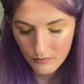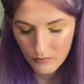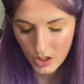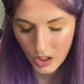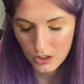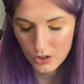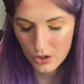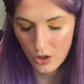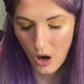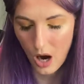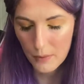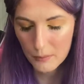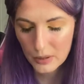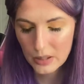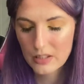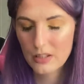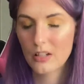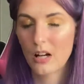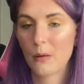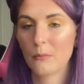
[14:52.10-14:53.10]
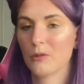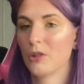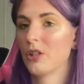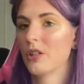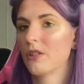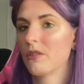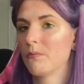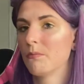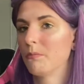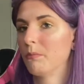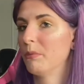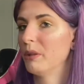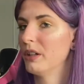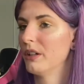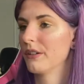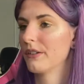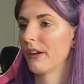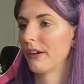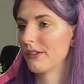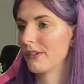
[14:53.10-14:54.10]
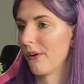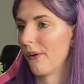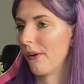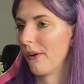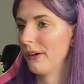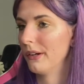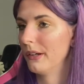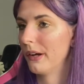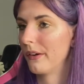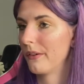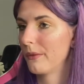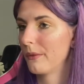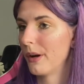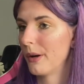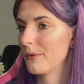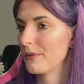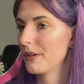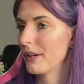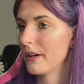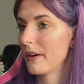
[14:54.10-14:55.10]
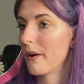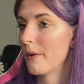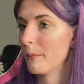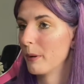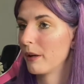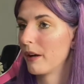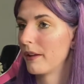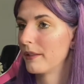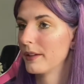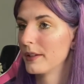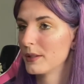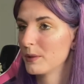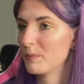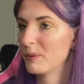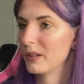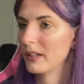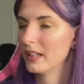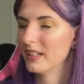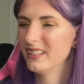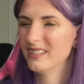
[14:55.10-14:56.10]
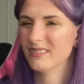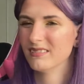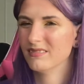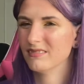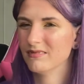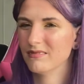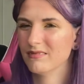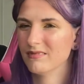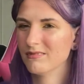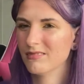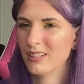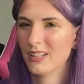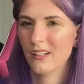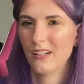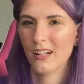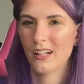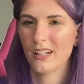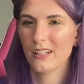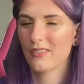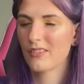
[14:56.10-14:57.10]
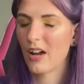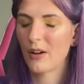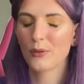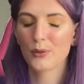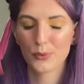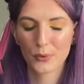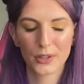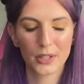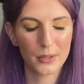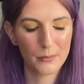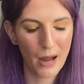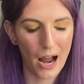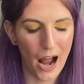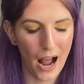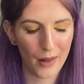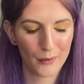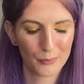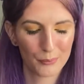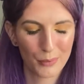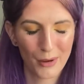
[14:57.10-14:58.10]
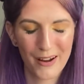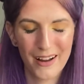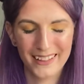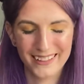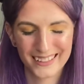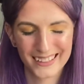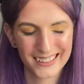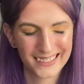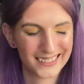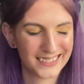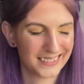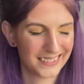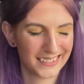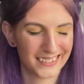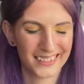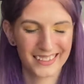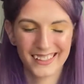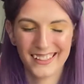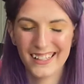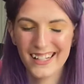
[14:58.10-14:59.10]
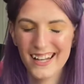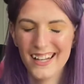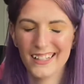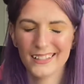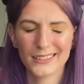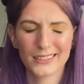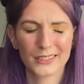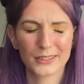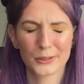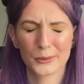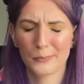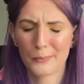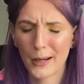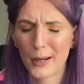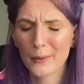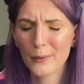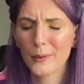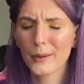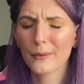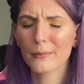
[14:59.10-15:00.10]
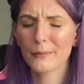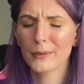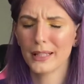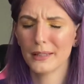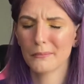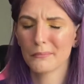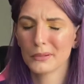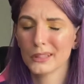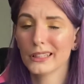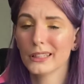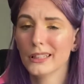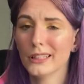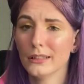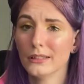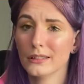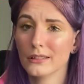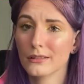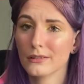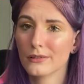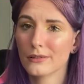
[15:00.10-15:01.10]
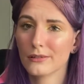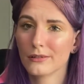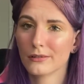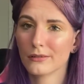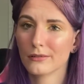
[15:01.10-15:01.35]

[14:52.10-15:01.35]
So I picked it up just because I saw it and I was like, oh my god, that's pretty. Sounds really bad, but just bear with me, please.